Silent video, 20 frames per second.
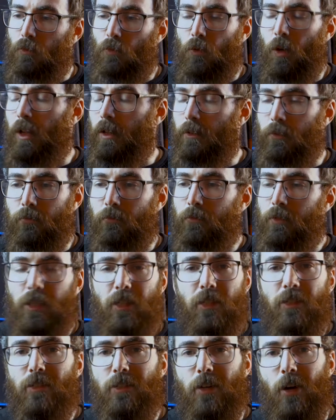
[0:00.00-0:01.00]
well,
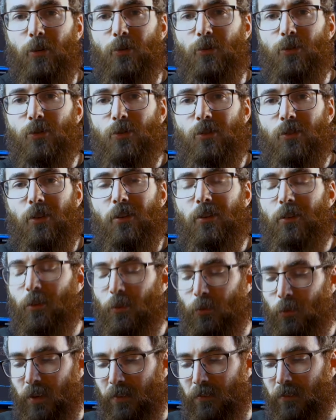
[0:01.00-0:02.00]
this sounds
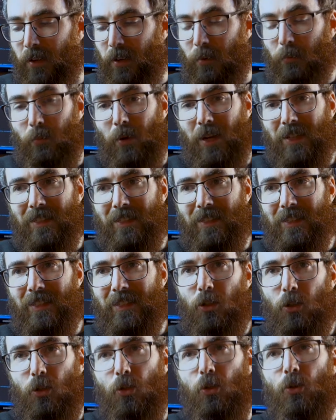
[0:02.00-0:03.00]
terrific, but
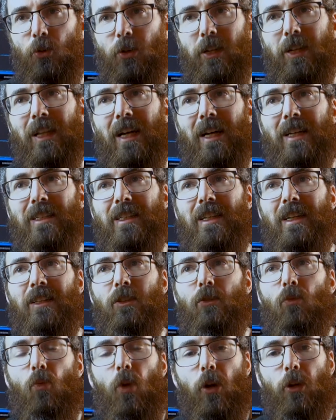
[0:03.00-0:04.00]
do you realize
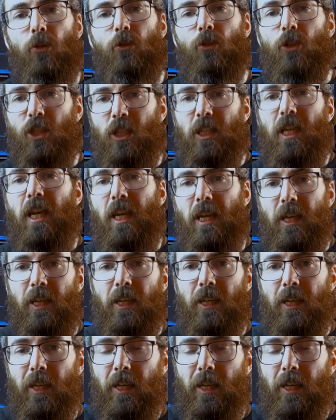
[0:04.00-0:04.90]
that what you're saying,